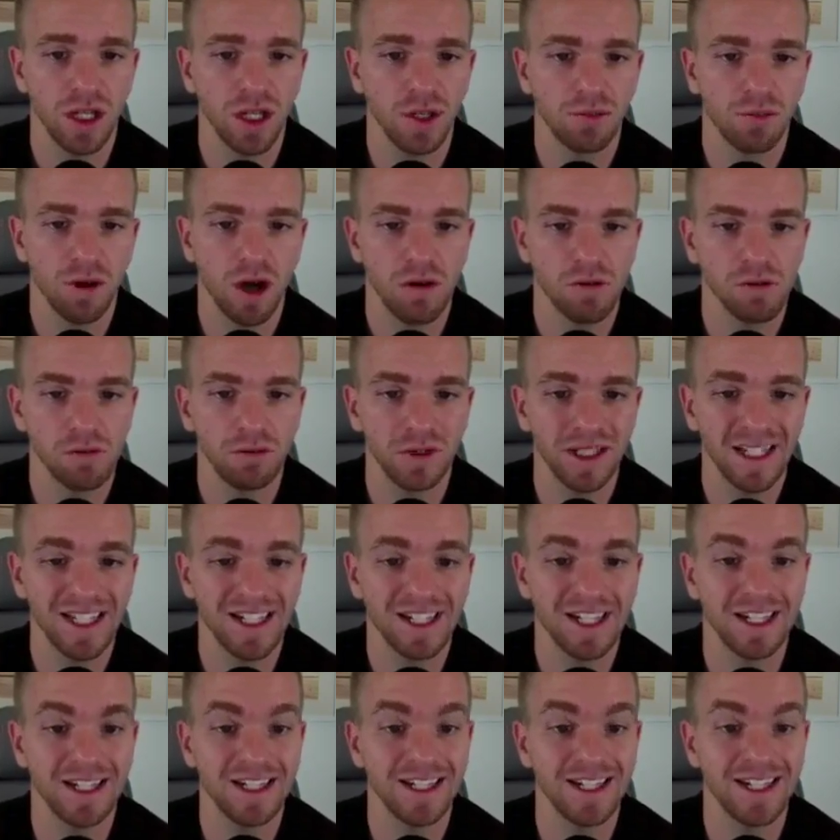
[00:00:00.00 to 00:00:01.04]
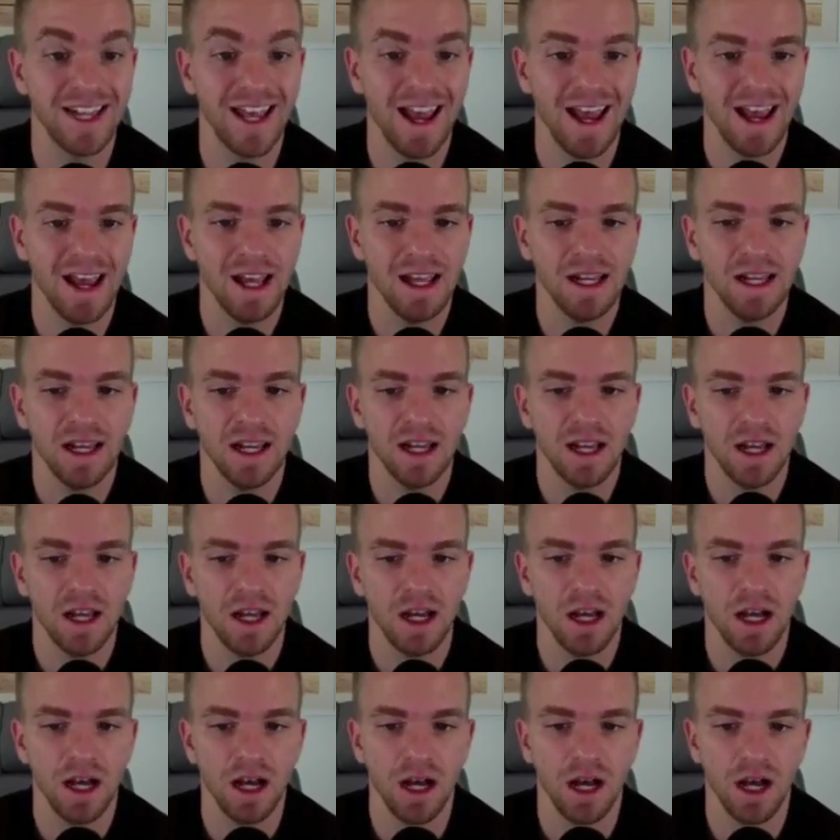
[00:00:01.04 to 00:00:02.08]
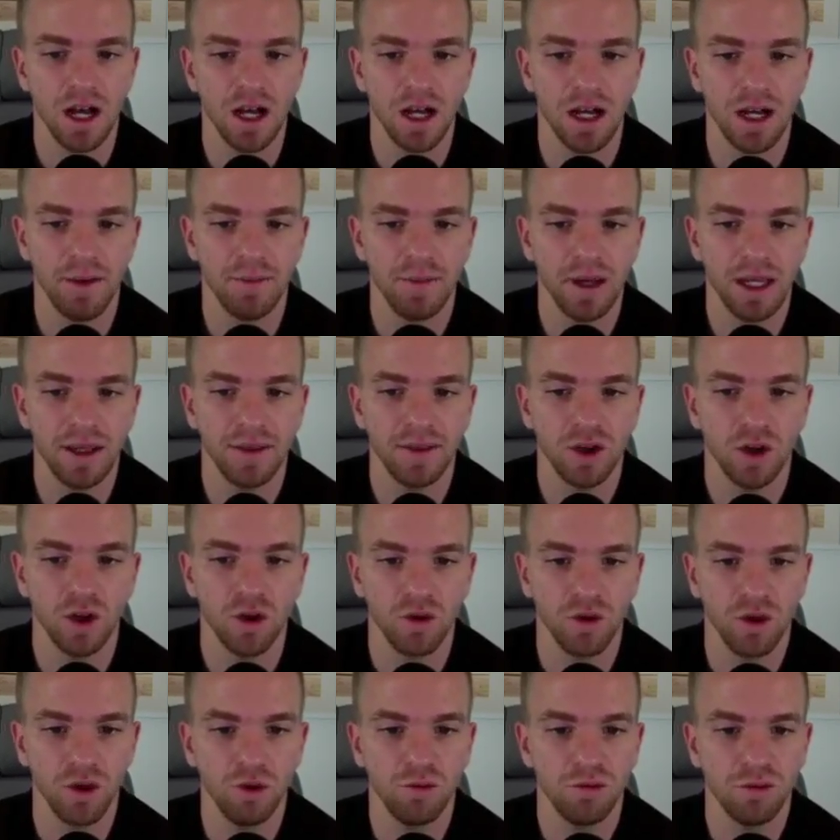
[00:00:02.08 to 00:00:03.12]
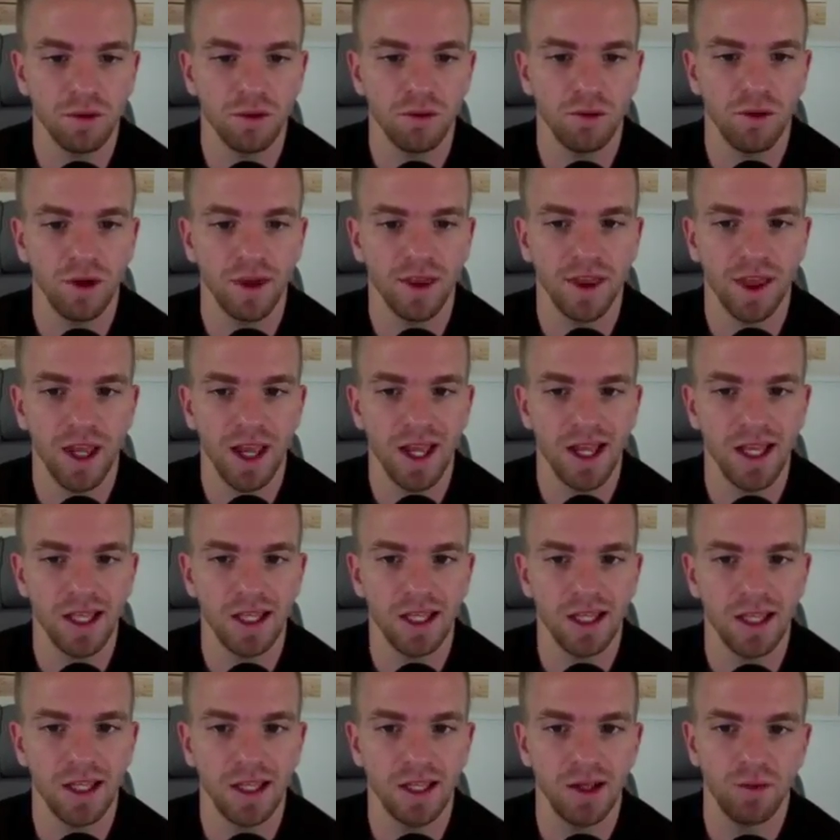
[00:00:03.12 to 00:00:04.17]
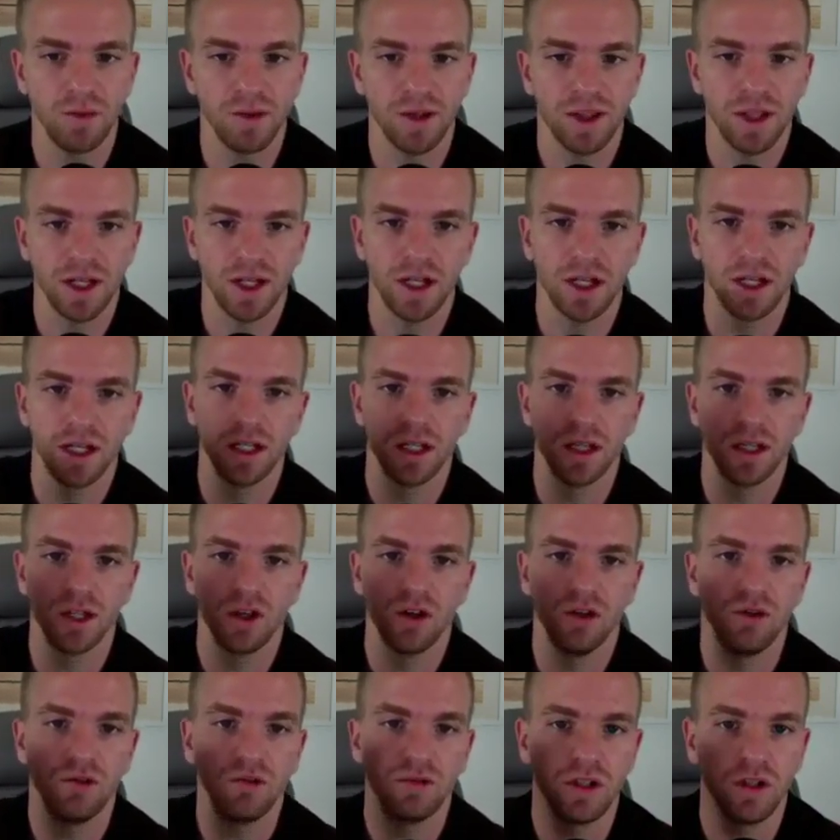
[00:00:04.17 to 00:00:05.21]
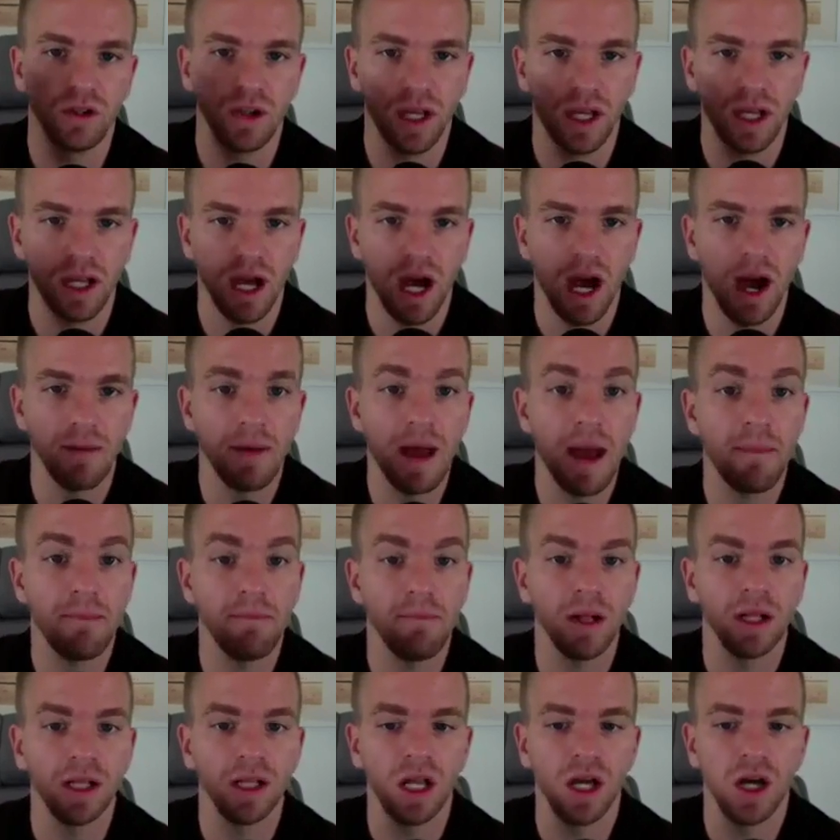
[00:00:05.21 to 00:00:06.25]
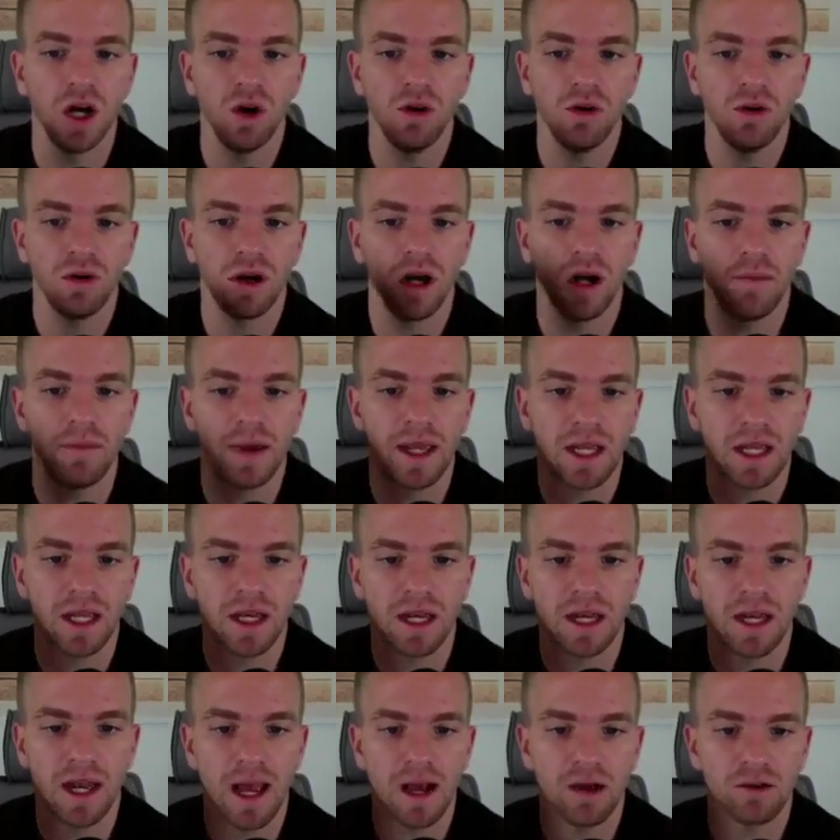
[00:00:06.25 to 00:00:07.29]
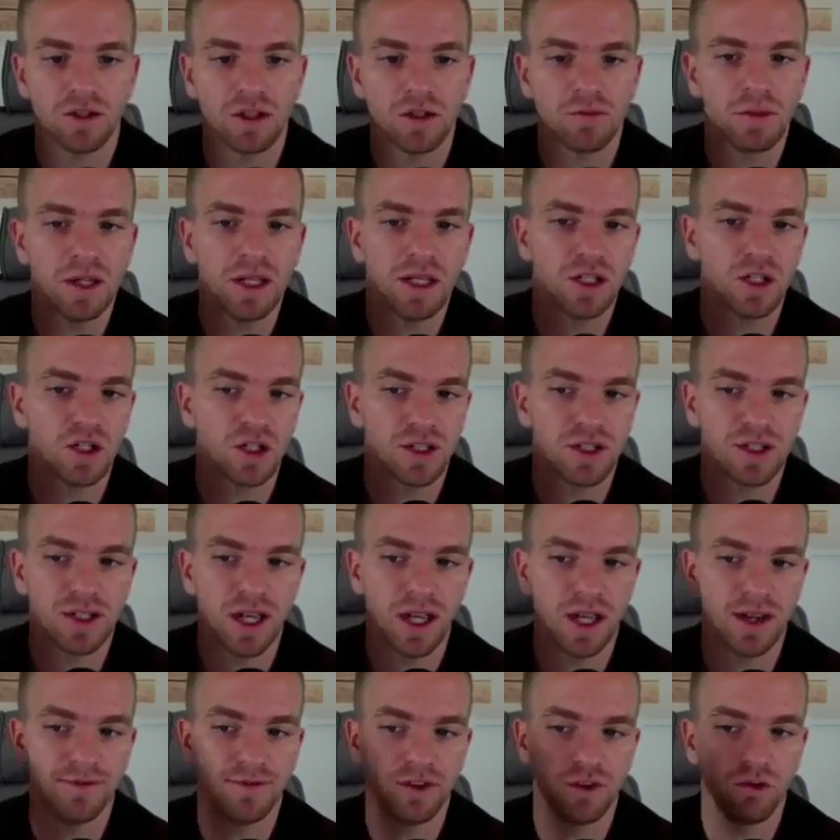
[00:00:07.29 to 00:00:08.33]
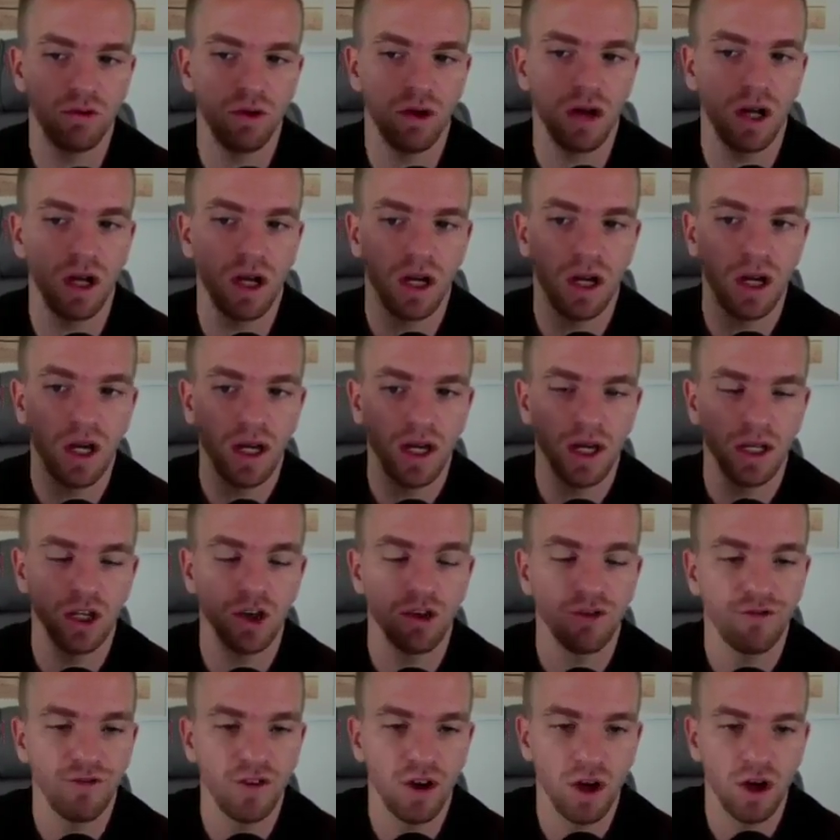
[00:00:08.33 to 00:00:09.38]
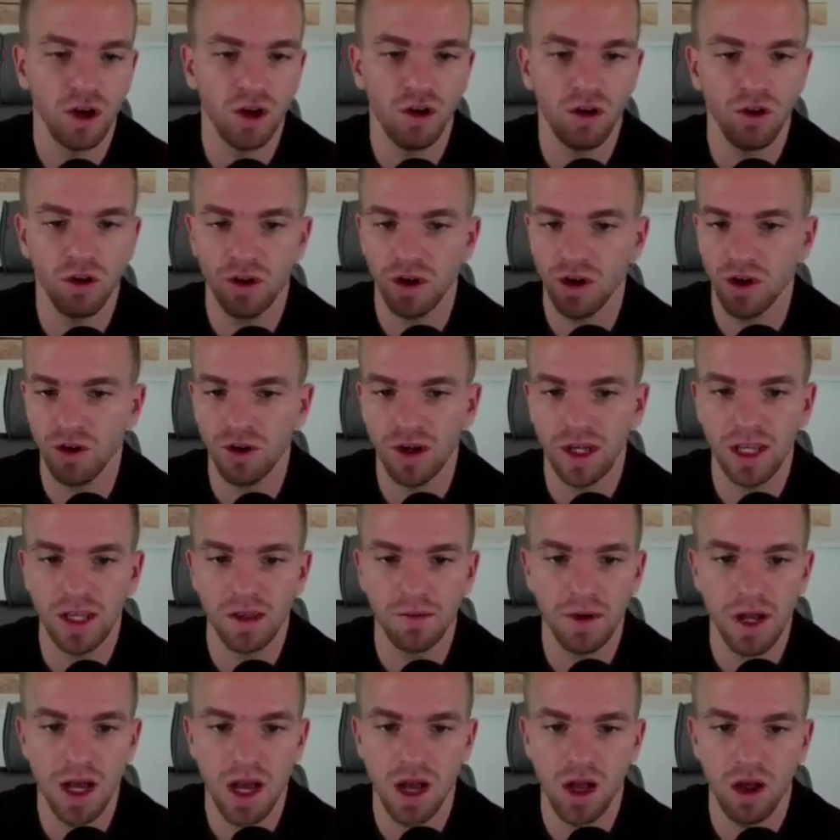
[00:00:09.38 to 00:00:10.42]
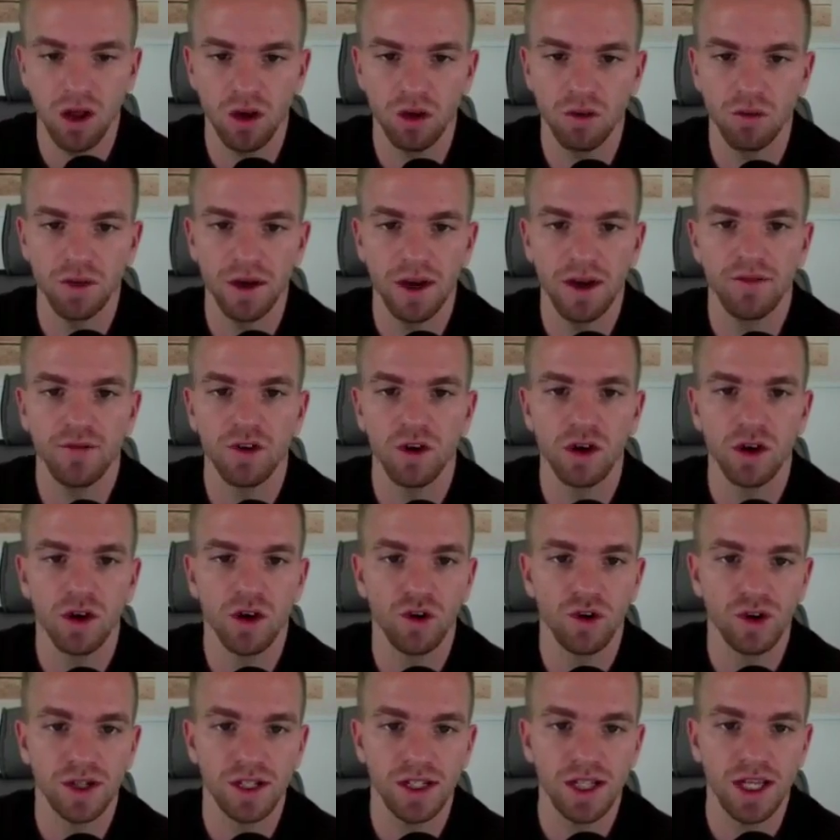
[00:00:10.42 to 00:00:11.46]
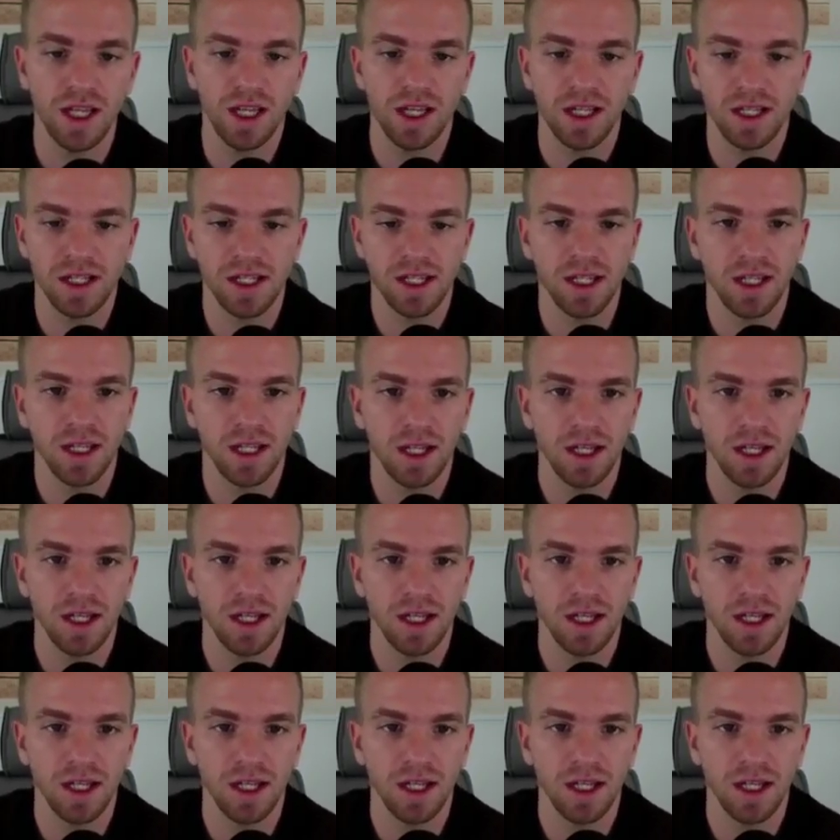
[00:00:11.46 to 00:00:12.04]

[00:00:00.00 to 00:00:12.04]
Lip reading: probably today in the group with a little, you can comment below. I'll make an announcement and just say if you want your funnel or your email or whatever critiqued,